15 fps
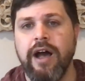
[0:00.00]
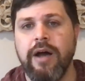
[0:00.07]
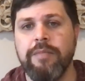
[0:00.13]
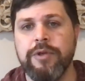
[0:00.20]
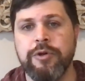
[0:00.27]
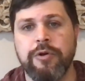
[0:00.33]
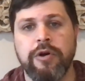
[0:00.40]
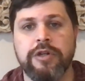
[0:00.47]

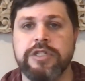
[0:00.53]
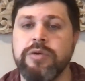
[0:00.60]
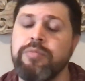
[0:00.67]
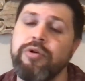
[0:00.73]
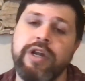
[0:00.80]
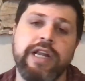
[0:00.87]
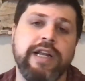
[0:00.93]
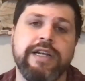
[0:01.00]
You're also
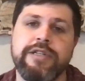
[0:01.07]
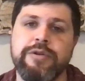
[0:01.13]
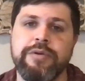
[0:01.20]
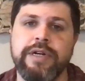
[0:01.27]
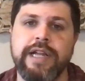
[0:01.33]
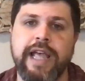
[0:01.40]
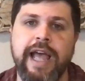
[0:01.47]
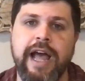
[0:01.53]
putting it into an
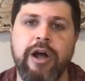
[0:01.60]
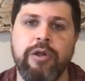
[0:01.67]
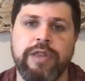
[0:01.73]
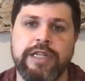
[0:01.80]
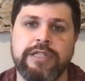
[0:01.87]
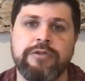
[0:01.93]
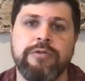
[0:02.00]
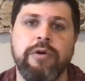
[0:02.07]
account
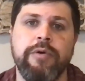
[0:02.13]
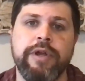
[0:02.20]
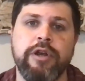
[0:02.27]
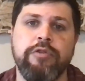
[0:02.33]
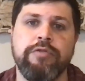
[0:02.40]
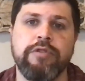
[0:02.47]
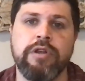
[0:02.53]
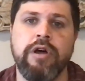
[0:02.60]
that's growing
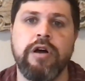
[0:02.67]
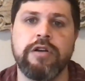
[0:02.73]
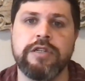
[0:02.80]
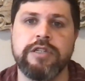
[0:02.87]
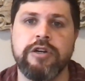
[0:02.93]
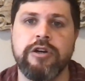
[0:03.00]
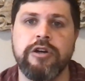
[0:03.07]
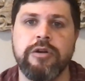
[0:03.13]
over long
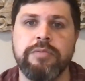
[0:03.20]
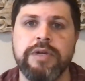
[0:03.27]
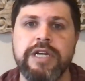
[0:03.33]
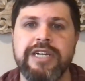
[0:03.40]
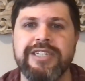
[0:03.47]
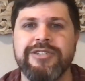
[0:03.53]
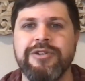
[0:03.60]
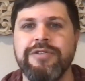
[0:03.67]
term,
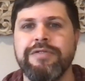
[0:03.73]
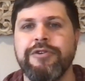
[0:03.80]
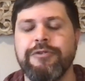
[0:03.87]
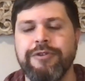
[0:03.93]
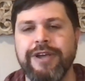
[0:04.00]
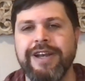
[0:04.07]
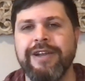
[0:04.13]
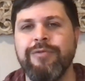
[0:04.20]
so you've
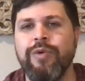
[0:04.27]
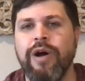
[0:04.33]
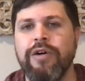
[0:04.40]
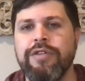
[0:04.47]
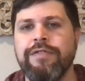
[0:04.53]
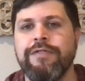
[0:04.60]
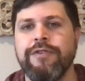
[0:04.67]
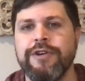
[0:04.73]
created
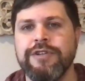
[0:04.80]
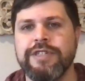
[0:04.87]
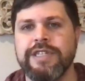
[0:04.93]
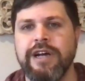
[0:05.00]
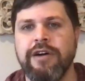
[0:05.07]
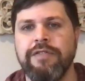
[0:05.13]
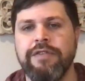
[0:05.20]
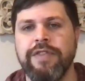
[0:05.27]
wealth for
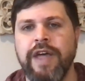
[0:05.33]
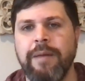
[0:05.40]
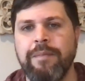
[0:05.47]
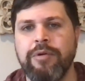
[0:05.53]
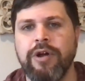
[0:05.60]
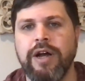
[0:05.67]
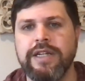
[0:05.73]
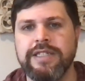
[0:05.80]
yourself in that
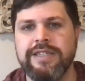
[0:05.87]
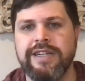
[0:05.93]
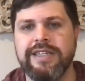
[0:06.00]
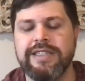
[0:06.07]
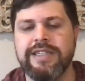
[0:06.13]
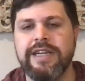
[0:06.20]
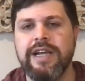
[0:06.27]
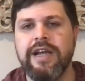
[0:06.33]

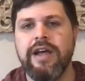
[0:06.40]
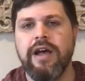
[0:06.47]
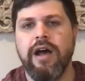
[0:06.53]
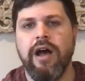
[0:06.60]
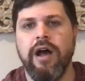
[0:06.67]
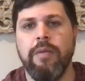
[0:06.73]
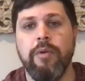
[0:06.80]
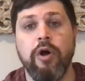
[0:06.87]
process.
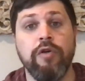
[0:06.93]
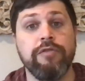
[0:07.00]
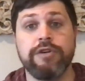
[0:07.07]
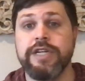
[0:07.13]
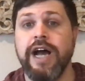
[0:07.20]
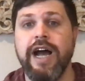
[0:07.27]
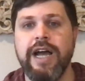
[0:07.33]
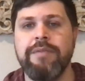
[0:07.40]
Over
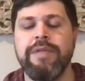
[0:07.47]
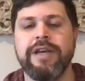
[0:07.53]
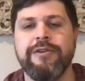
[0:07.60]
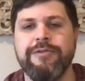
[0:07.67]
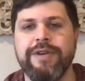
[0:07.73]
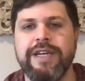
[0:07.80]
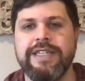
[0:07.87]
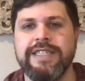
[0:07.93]
time, that
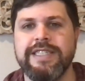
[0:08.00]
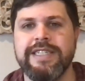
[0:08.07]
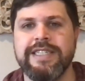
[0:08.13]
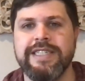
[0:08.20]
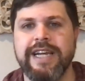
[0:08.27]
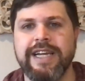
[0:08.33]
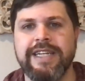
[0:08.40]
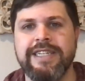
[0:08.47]
creates this
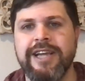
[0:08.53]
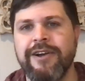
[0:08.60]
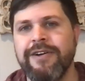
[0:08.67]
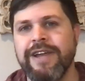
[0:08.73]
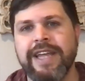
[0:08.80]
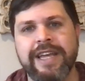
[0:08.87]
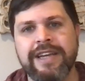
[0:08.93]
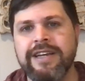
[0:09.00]
secondary
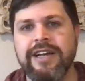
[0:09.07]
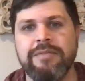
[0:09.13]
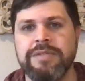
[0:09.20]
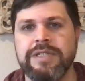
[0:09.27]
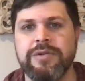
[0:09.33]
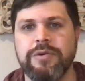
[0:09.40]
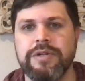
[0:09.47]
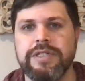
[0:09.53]
income
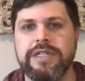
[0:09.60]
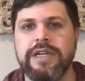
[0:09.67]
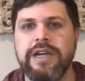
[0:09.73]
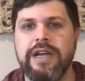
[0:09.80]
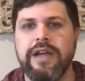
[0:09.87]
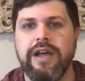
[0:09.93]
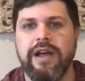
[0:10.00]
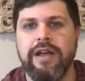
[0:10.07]
source,
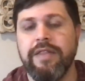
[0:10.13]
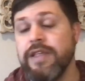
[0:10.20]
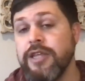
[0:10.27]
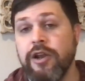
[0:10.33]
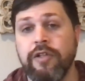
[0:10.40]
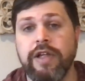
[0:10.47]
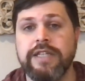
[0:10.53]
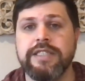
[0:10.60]
and
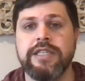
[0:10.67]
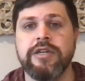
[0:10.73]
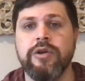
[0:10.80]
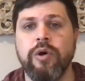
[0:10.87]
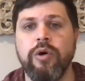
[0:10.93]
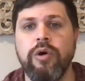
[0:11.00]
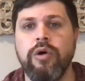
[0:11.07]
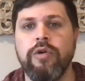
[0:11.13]
that's the
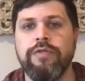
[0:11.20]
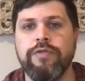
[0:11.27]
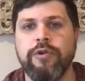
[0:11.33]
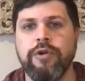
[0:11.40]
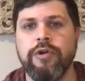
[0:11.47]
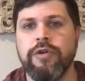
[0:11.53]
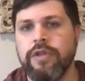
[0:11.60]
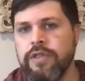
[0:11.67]
goal
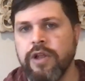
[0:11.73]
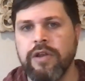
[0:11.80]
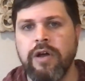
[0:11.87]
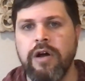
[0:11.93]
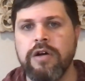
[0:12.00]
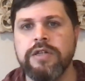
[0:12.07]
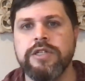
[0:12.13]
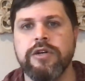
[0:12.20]
for the
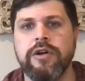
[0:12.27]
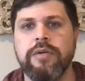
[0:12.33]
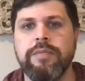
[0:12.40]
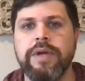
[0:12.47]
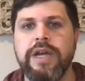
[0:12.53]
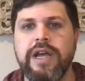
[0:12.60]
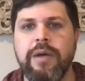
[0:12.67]
long term.